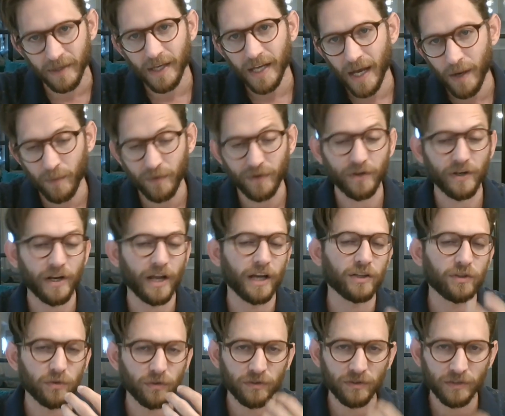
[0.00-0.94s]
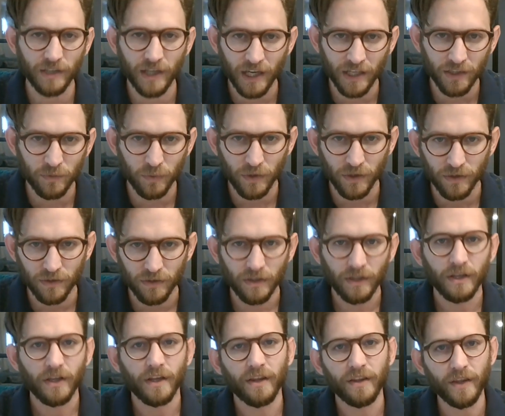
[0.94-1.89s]
And when they're not doing God's will,
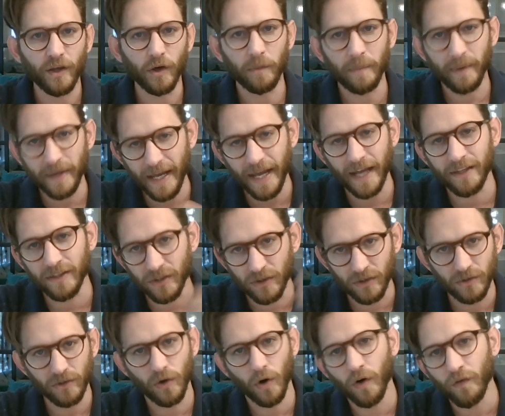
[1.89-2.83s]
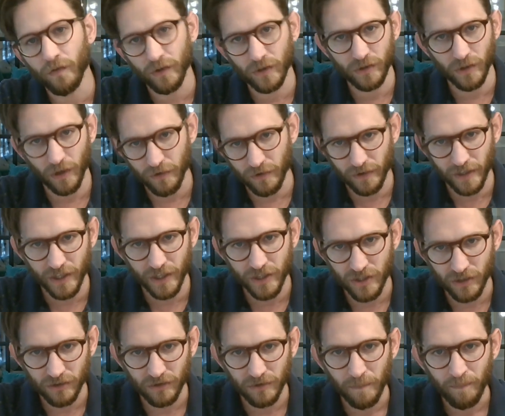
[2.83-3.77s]
they'll be handed over to other
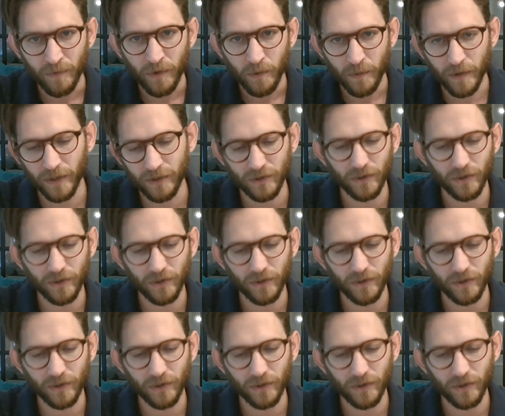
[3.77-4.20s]
nations, right?